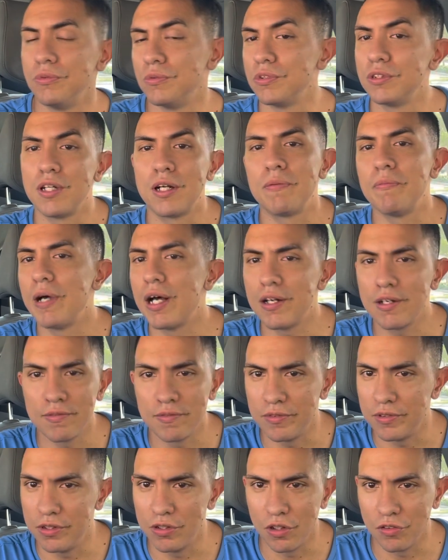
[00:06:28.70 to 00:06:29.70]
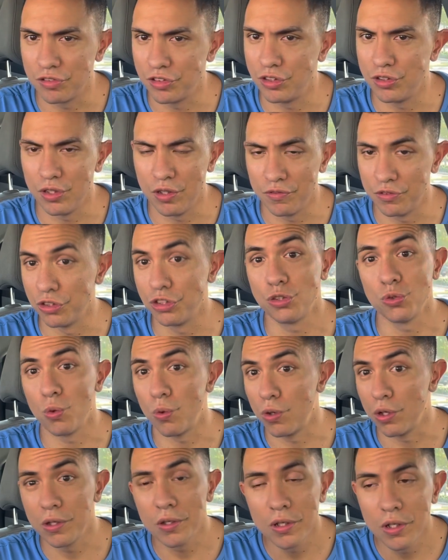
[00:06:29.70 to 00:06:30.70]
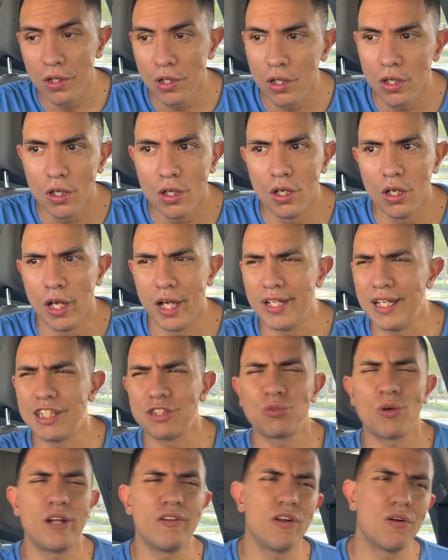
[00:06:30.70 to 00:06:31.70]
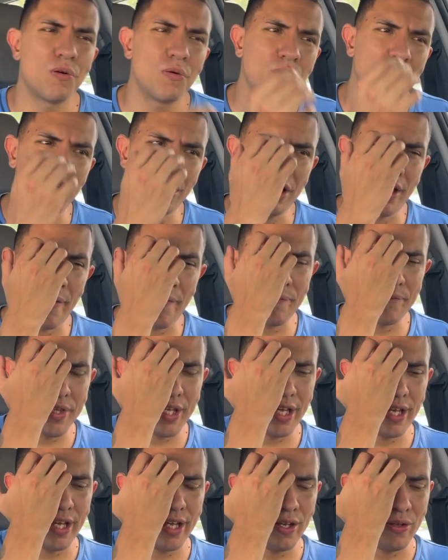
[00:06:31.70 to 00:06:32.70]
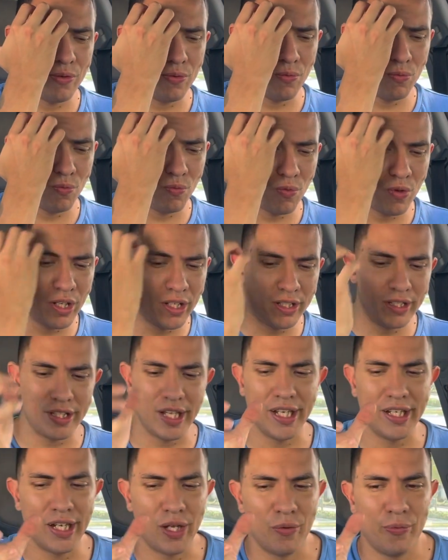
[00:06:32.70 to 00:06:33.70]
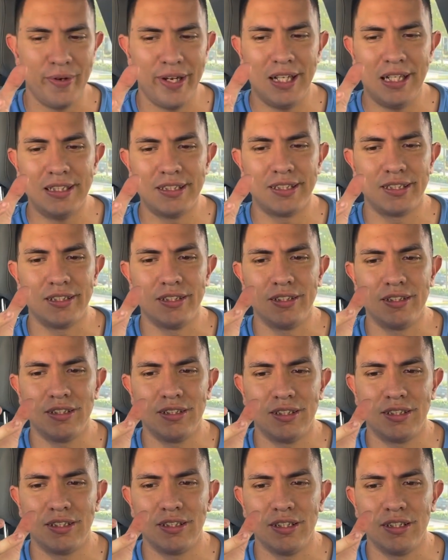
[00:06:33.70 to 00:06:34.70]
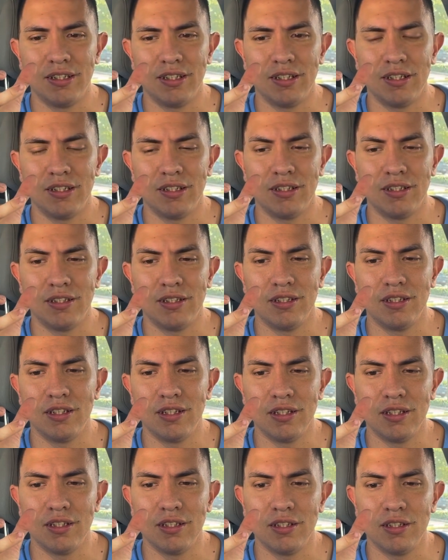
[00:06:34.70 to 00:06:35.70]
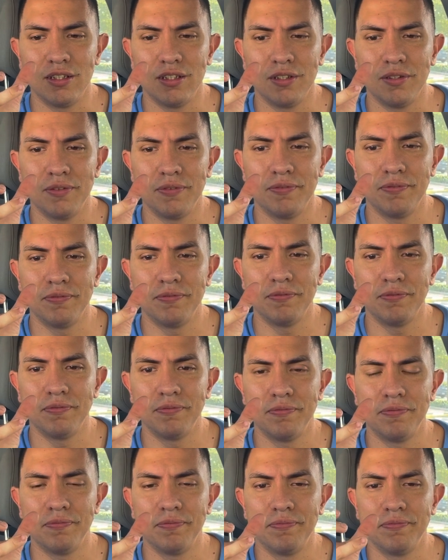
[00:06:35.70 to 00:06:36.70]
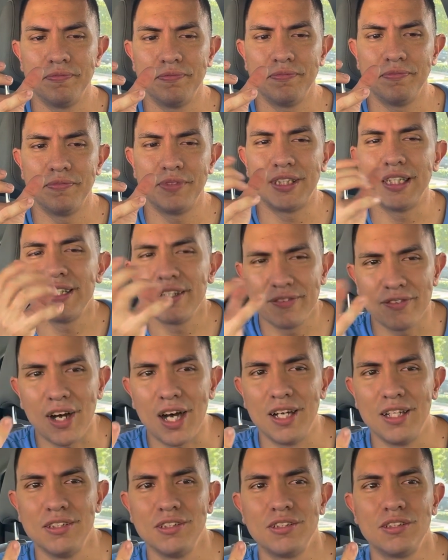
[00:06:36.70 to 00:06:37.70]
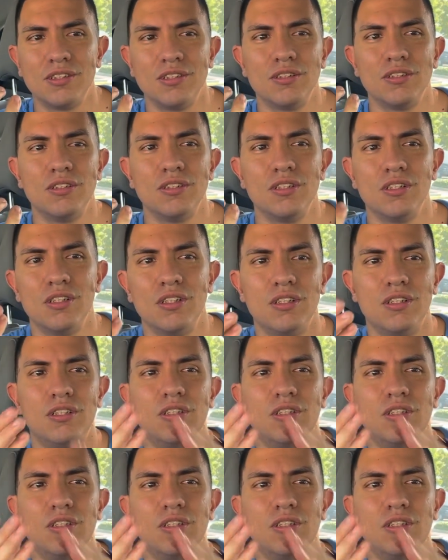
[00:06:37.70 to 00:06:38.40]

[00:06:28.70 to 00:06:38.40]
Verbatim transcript: not a man of, of, of the sword. And that's why I never really, um, and, and one thing that really sin, sin, uh, uh, signifies the, the,